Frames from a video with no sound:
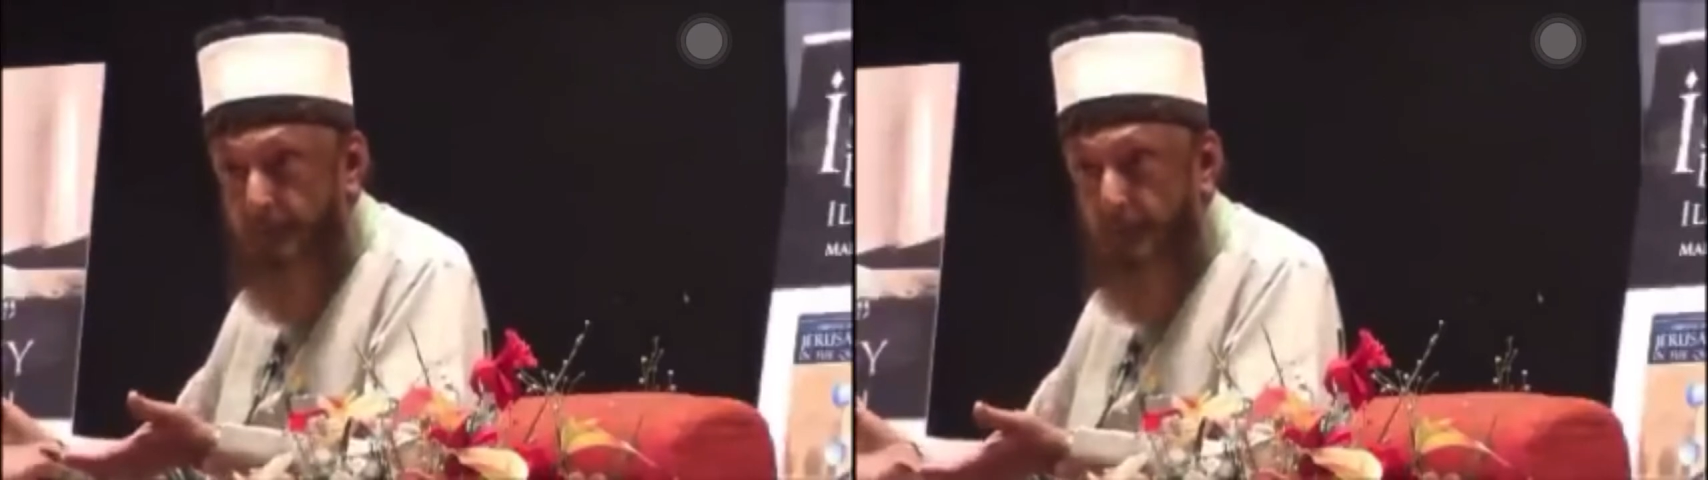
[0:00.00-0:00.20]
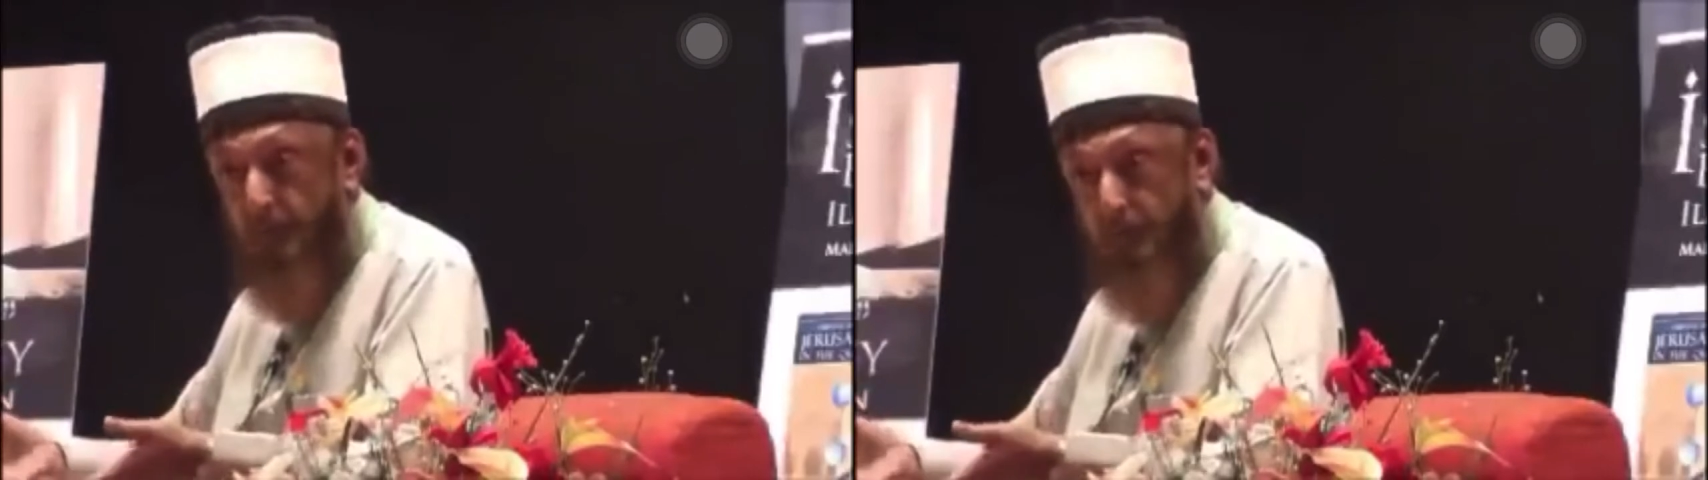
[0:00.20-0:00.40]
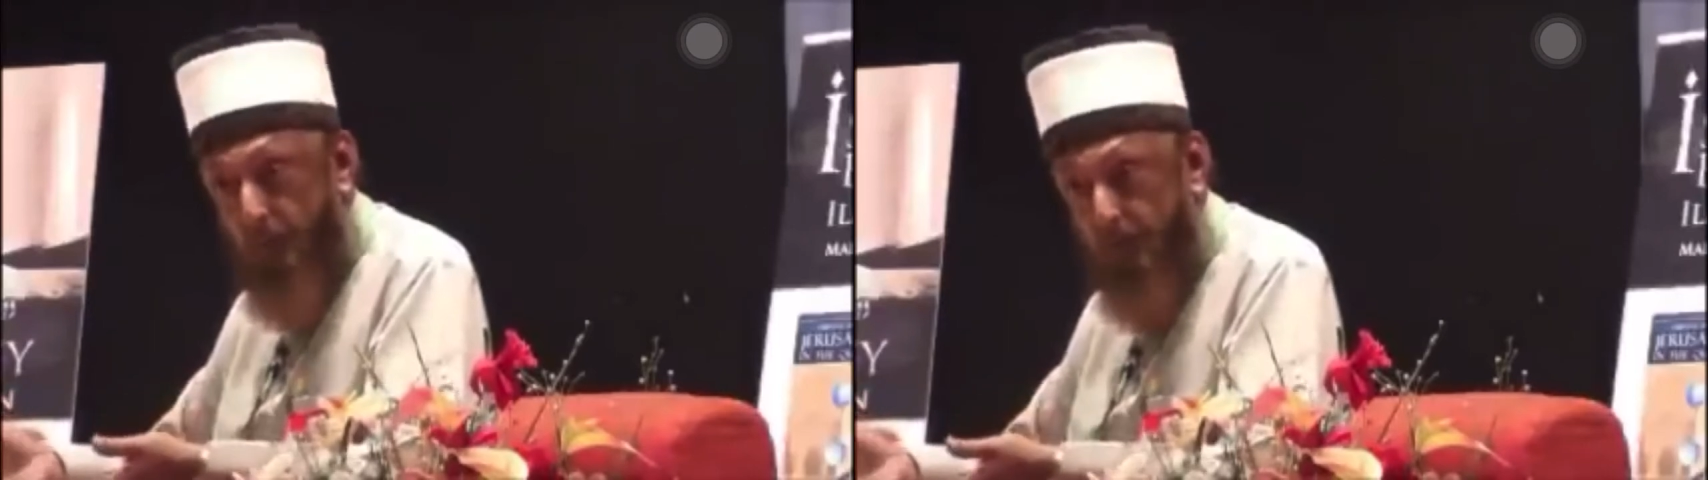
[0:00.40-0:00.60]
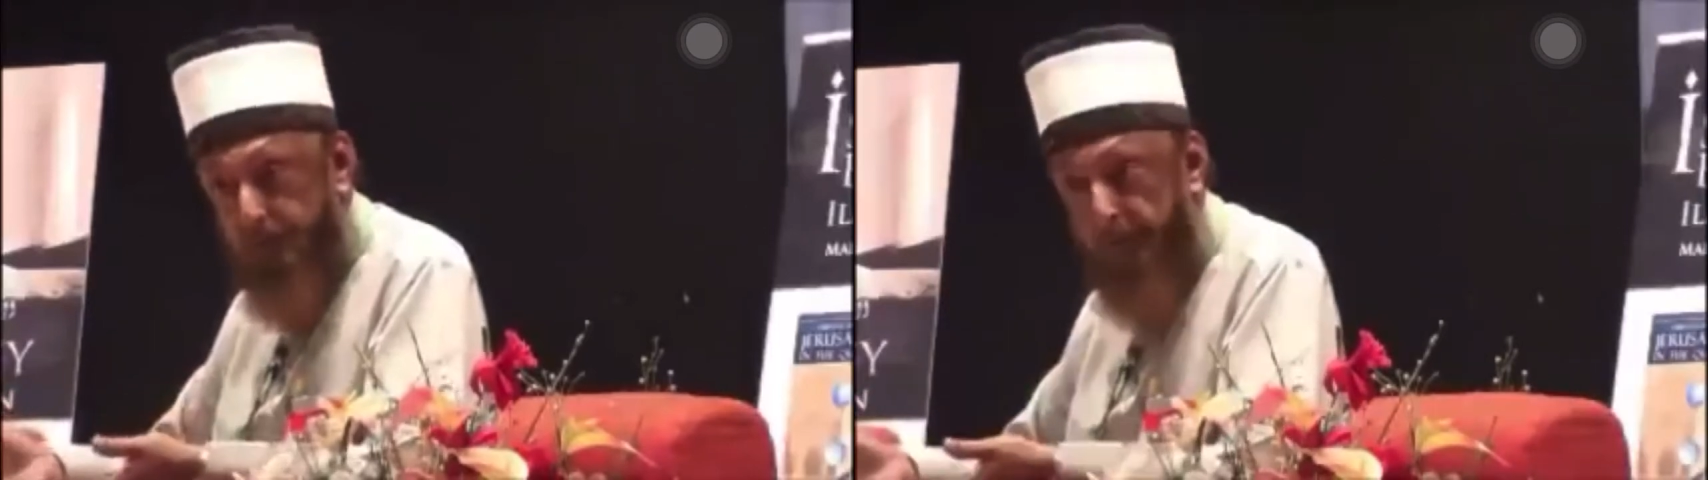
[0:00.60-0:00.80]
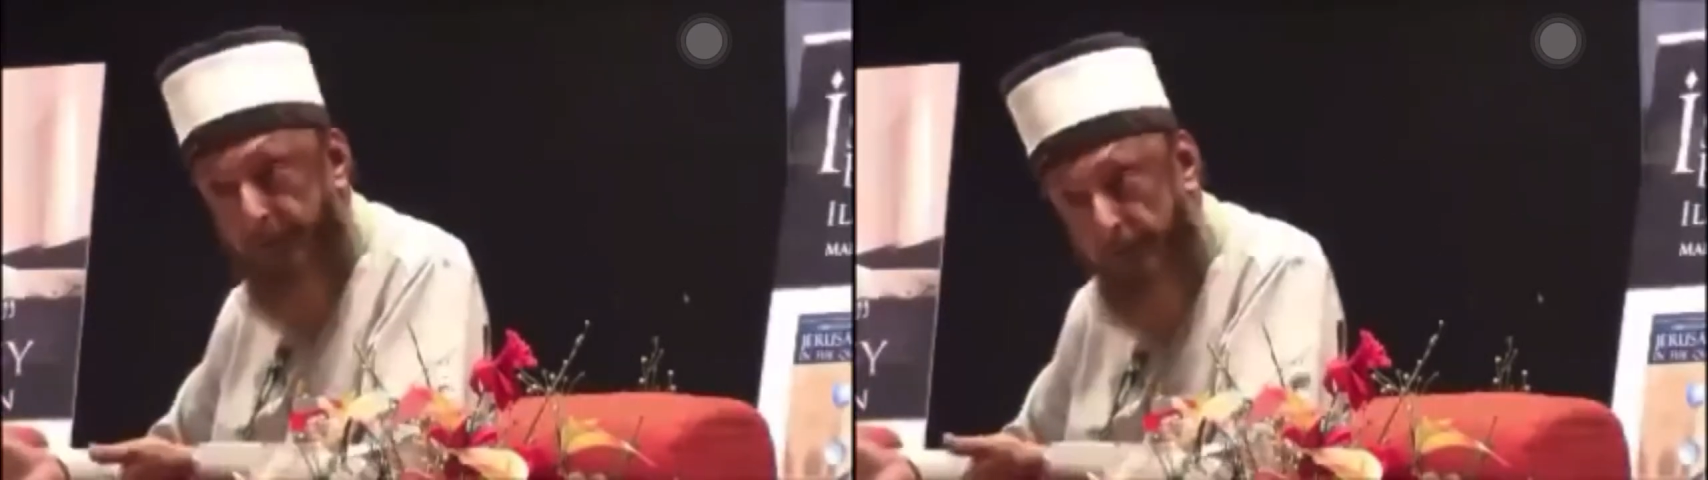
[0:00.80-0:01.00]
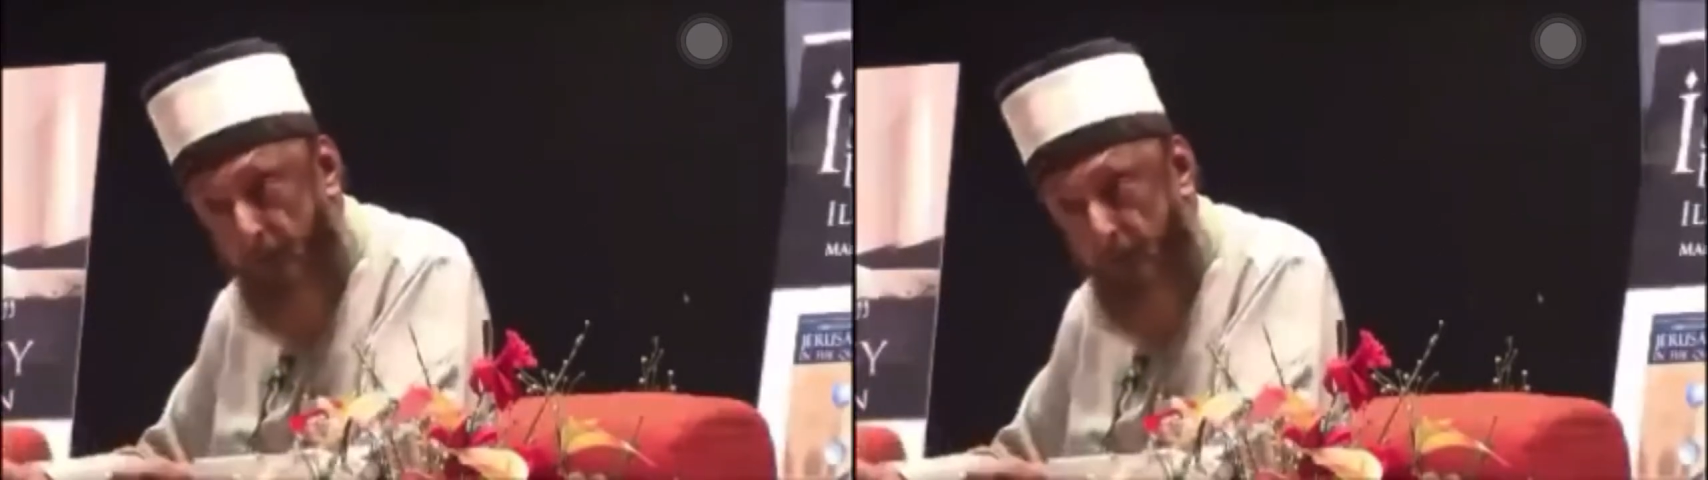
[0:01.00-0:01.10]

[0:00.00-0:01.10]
of water in